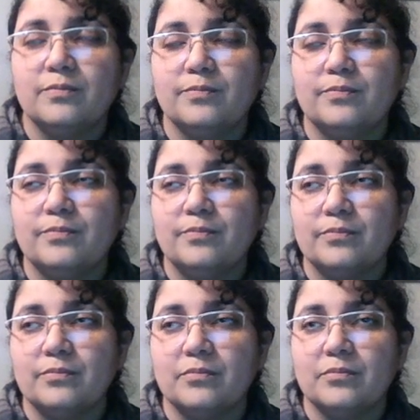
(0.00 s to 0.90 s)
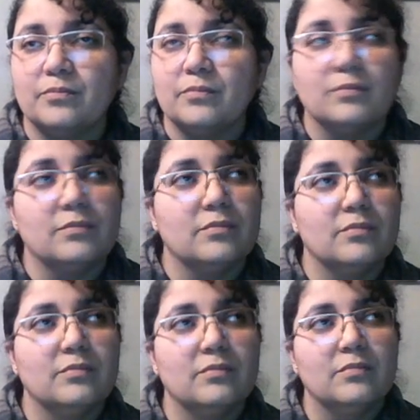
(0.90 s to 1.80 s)

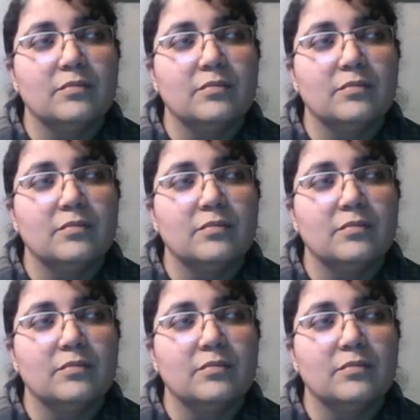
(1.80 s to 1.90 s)
[no speech]